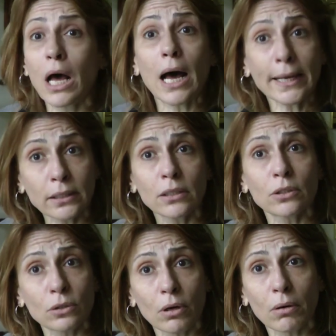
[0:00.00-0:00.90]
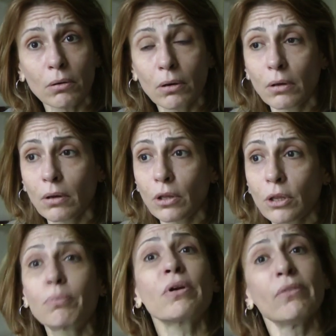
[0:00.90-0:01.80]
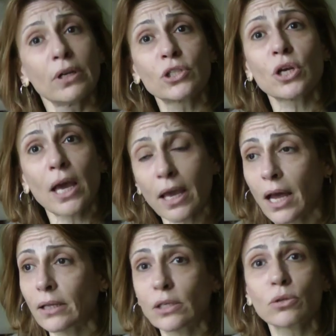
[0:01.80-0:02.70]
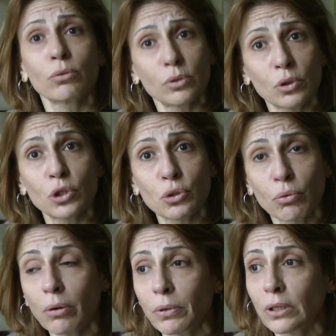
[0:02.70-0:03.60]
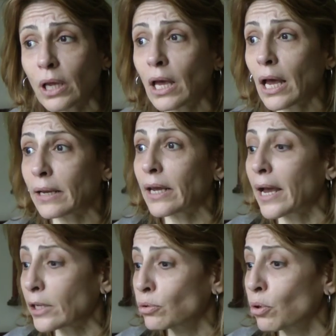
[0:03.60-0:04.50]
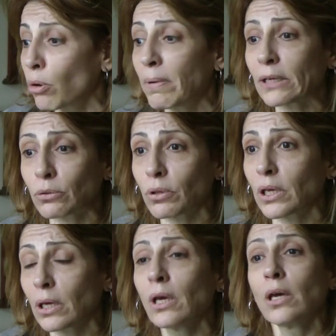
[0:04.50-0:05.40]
I didn't know the privilege I had as a Tunisian woman, and I had to go back to the